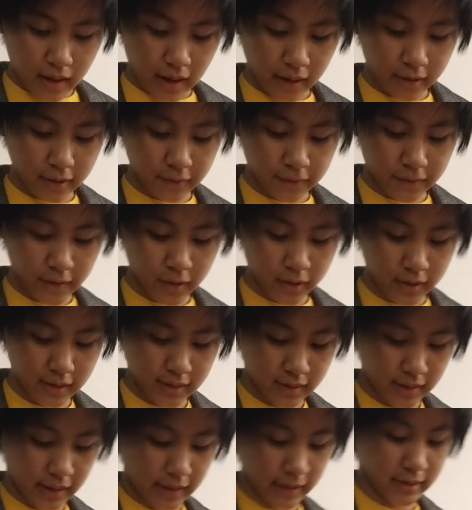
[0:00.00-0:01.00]
I could feel
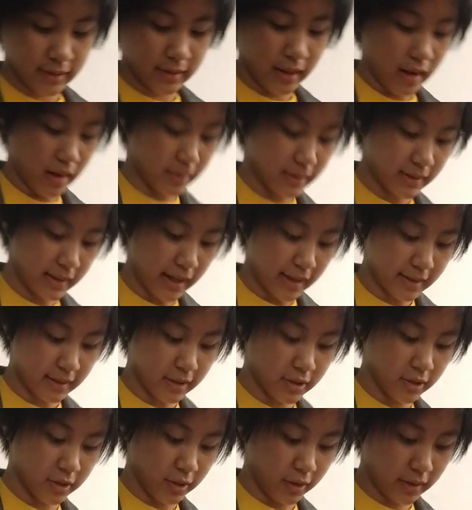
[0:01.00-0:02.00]
his light sobs as
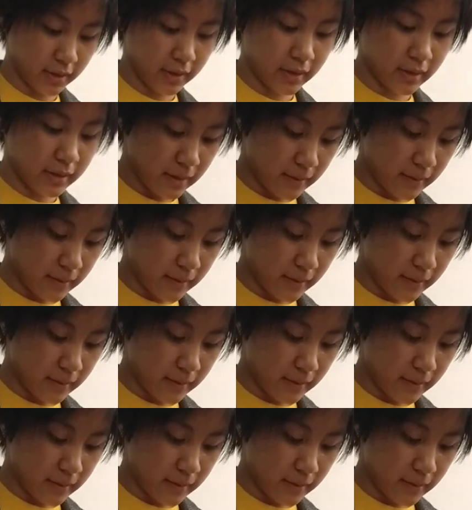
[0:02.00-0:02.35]
he shook.